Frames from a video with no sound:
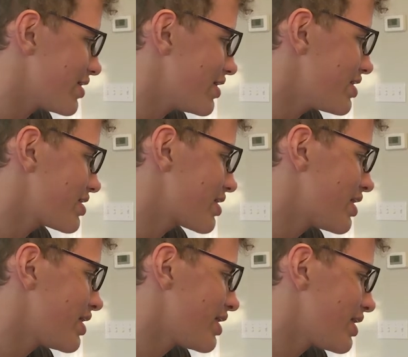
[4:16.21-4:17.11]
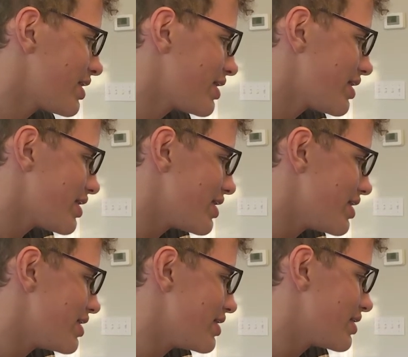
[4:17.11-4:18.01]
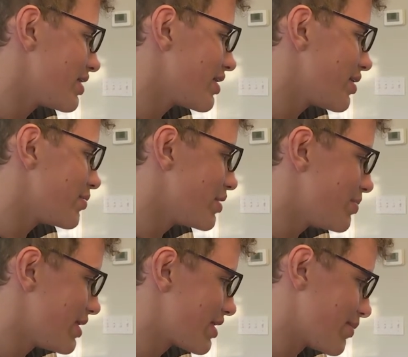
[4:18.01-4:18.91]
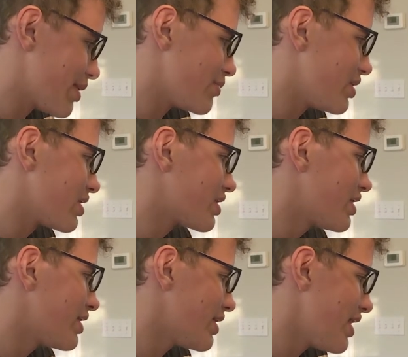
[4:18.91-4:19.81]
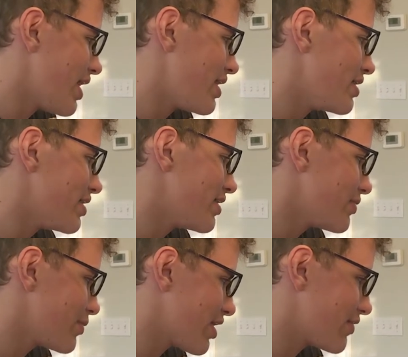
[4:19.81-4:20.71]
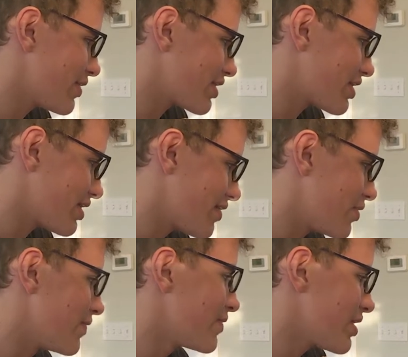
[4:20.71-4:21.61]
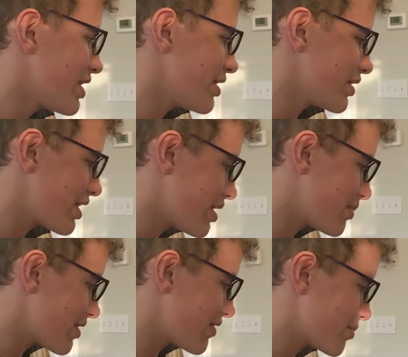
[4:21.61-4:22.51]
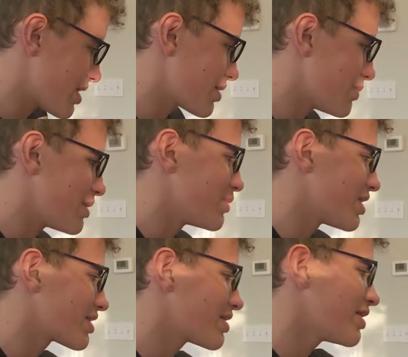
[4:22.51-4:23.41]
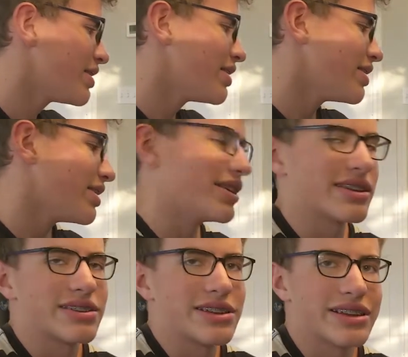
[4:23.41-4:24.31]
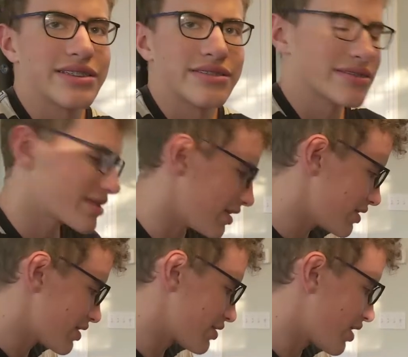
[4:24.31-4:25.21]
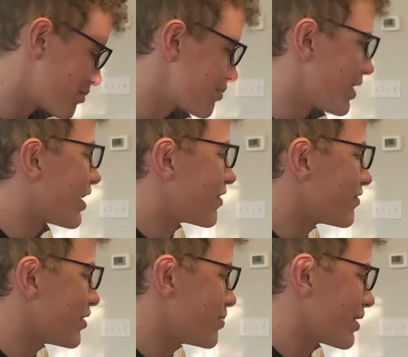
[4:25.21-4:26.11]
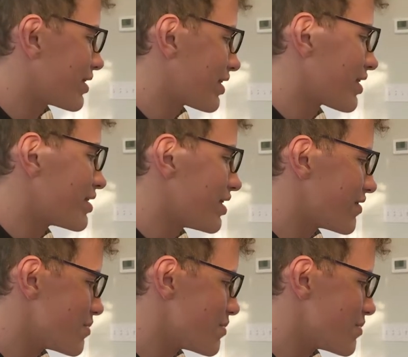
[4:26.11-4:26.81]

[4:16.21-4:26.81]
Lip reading: This is a repeat command block, and when I flick this lever, it'll keep giving me command blocks until I tell it to stop by flipping the lever